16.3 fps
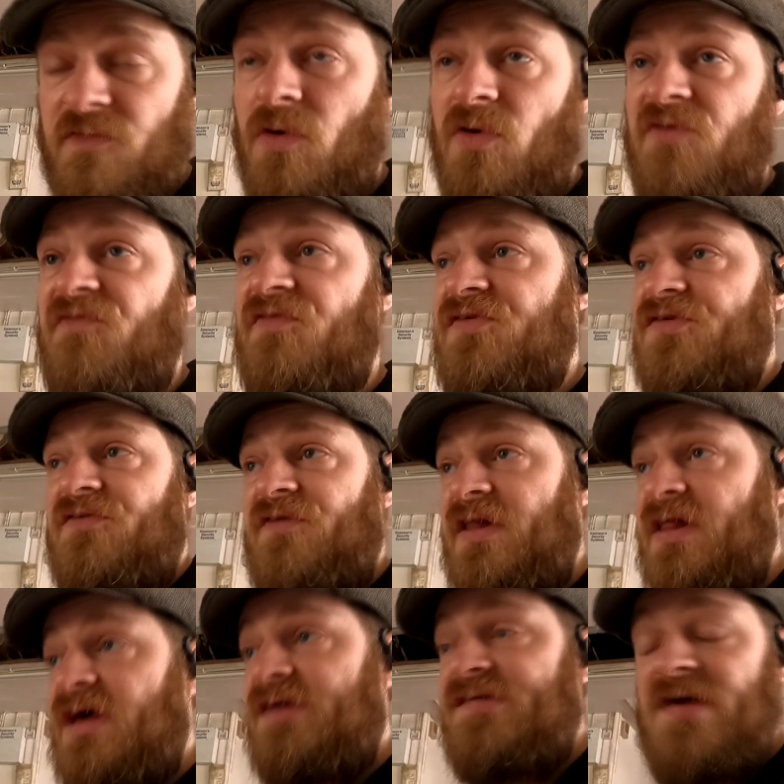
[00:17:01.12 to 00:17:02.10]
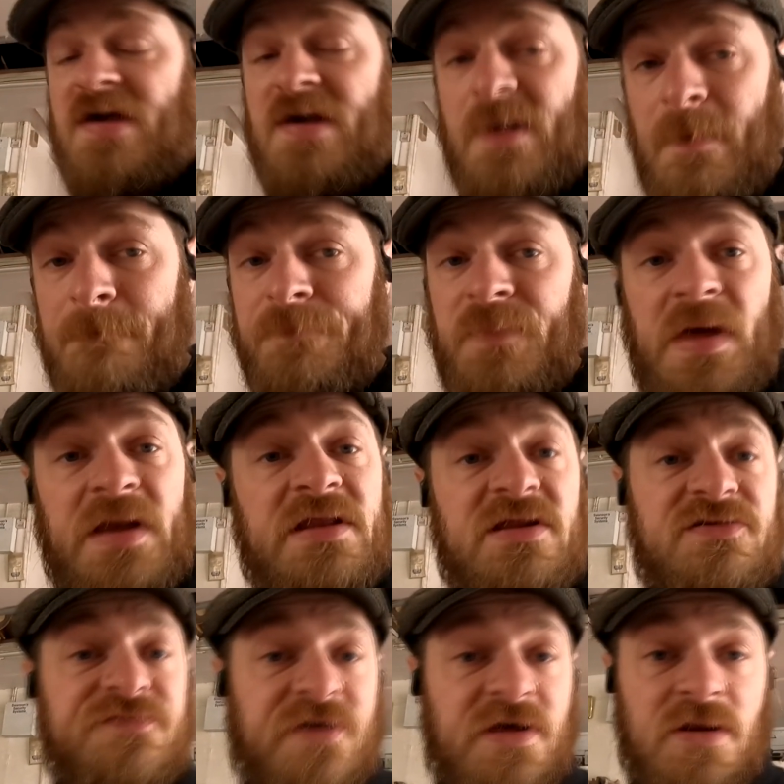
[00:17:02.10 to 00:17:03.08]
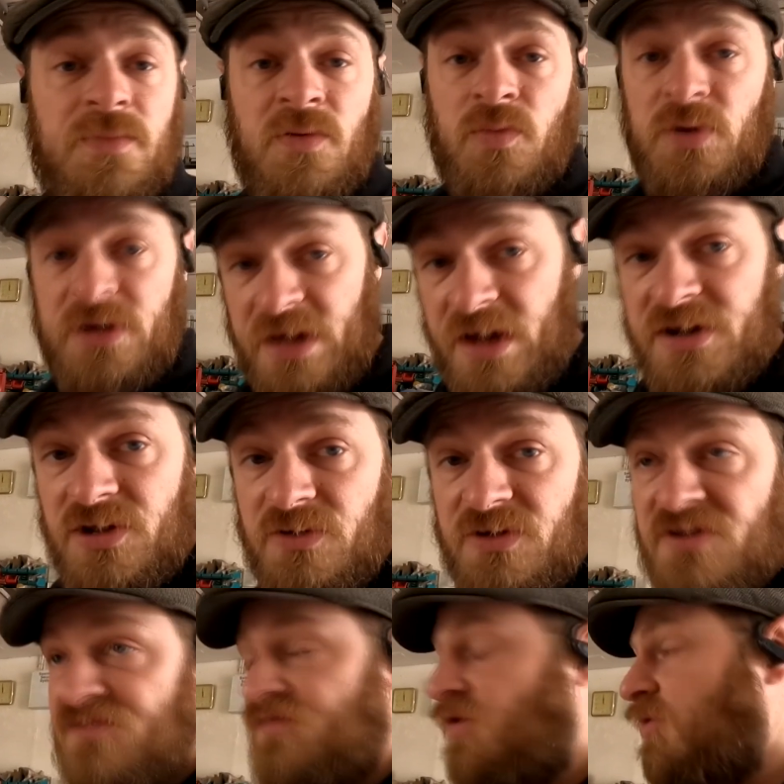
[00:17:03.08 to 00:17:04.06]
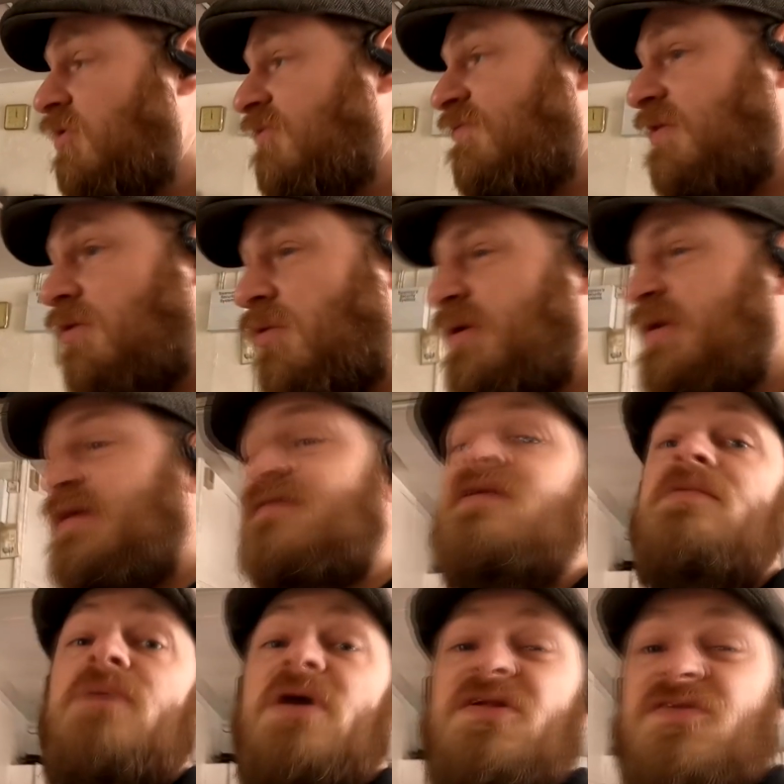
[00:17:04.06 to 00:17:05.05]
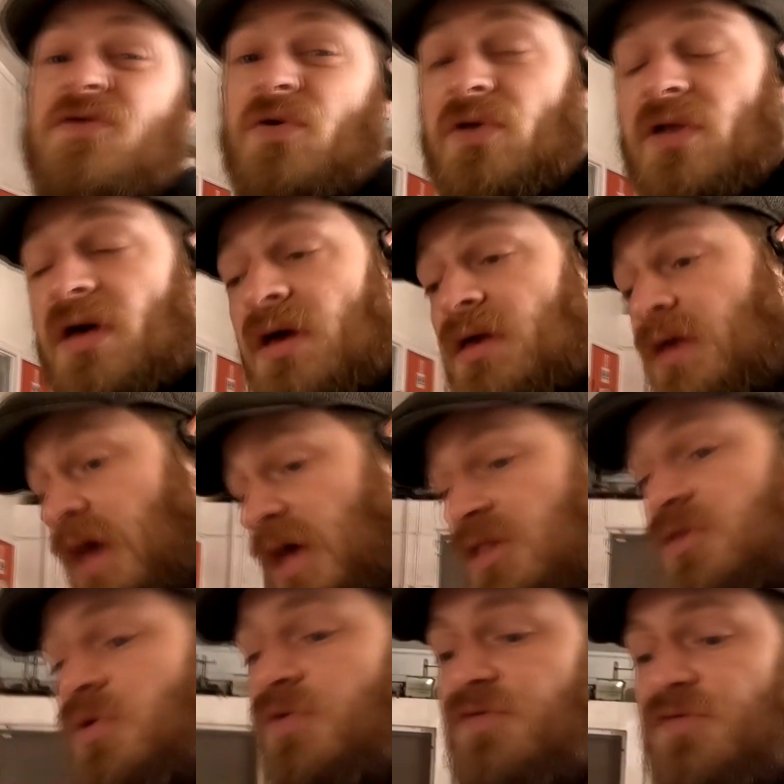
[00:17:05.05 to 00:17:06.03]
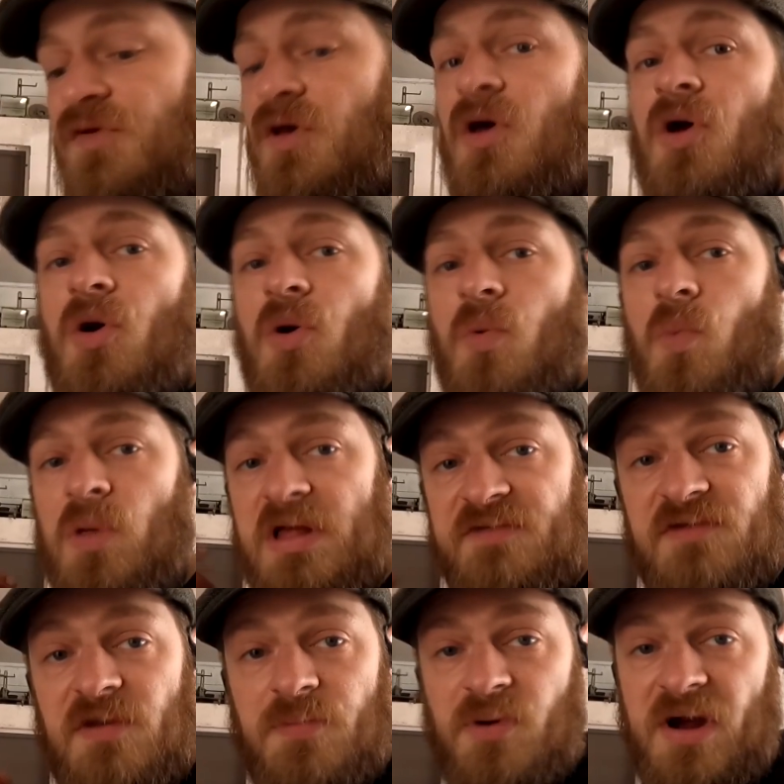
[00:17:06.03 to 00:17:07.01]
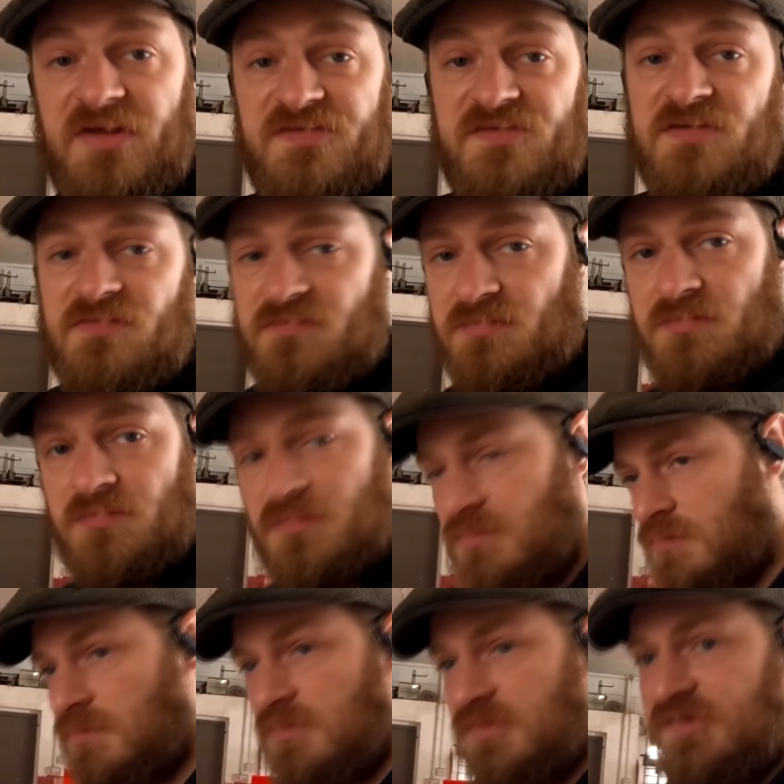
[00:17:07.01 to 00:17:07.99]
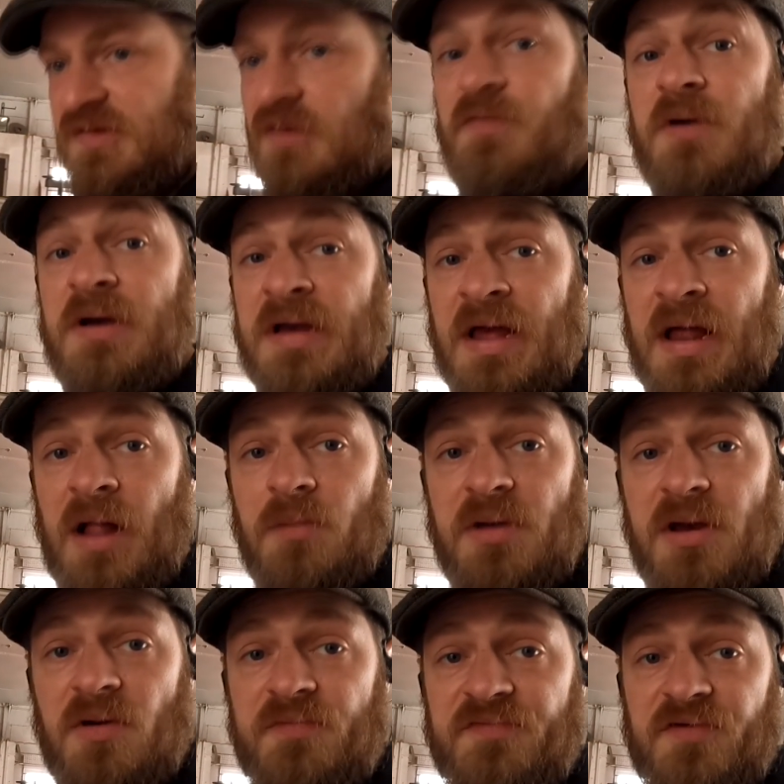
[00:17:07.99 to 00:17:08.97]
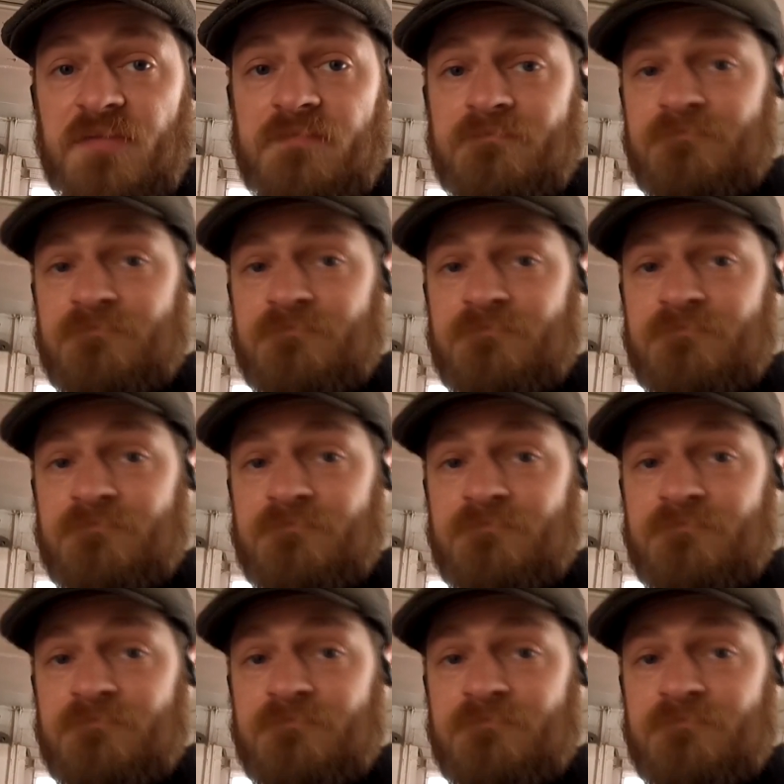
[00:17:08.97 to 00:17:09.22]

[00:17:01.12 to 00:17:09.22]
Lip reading: forward for stuff like this. And it is available, we can do it, so if anyone needs any bits done, get in touch. We'll give you a price and see if we can help you out for